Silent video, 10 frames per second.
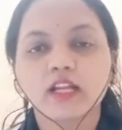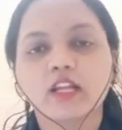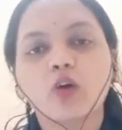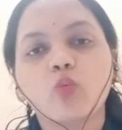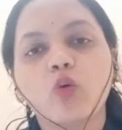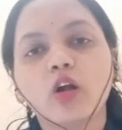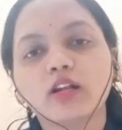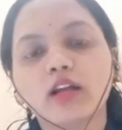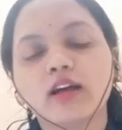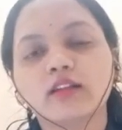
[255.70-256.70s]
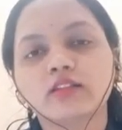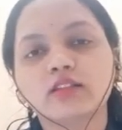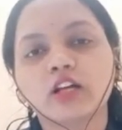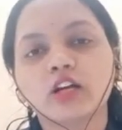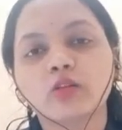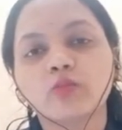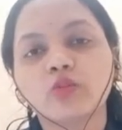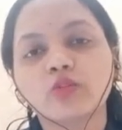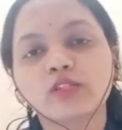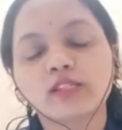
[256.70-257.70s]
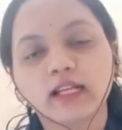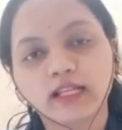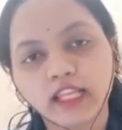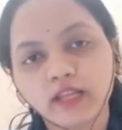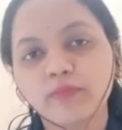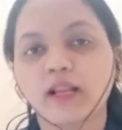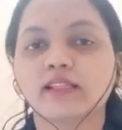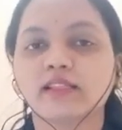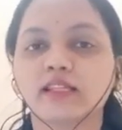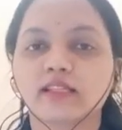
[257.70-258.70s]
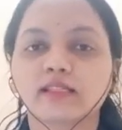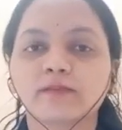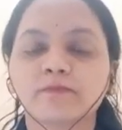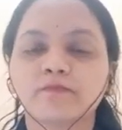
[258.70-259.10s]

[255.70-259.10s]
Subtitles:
Now what are thermosetting plastics?